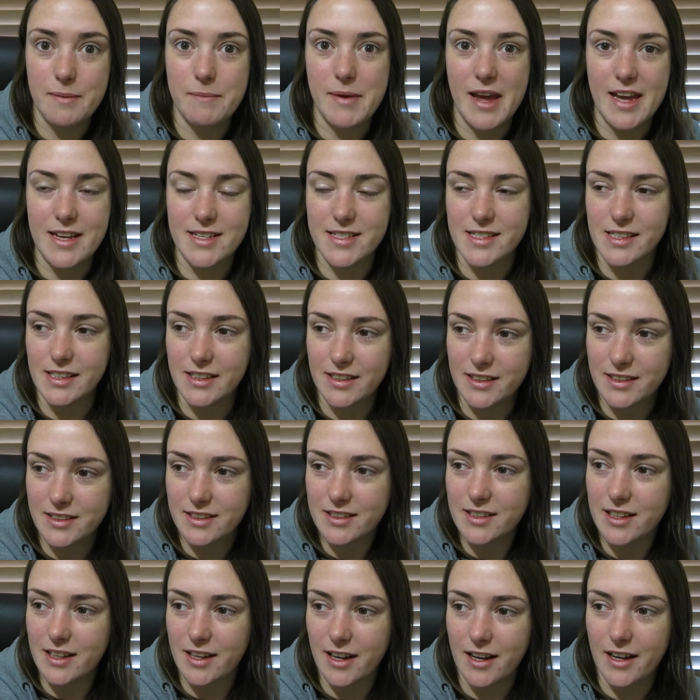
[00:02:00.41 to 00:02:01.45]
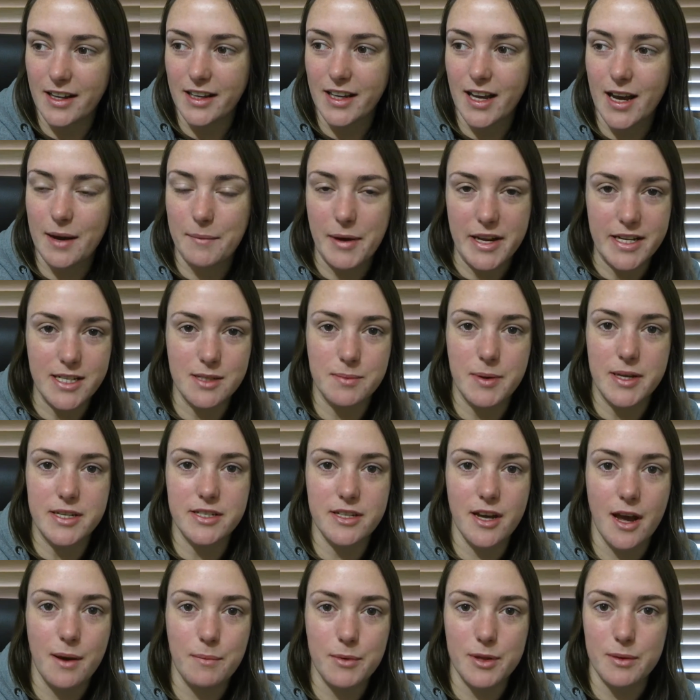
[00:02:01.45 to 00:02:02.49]
amazing. I can't wait to spend
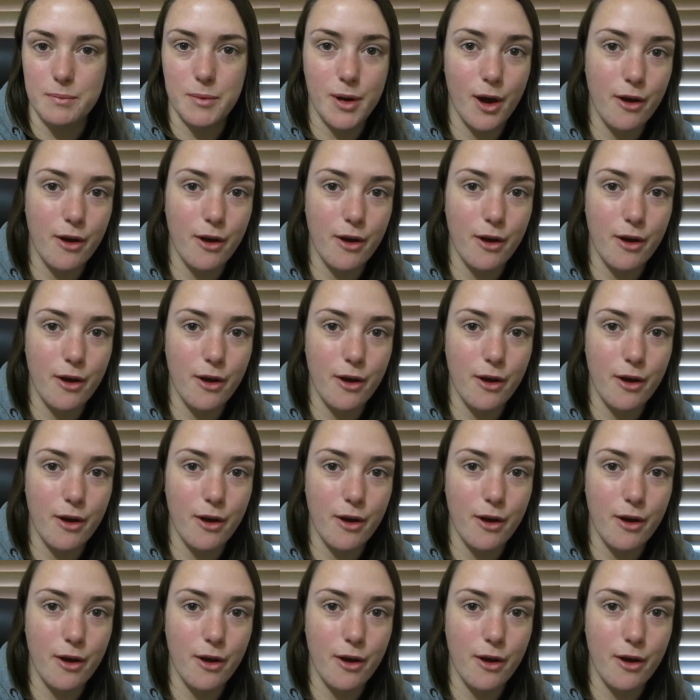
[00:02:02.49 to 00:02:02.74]
time with them.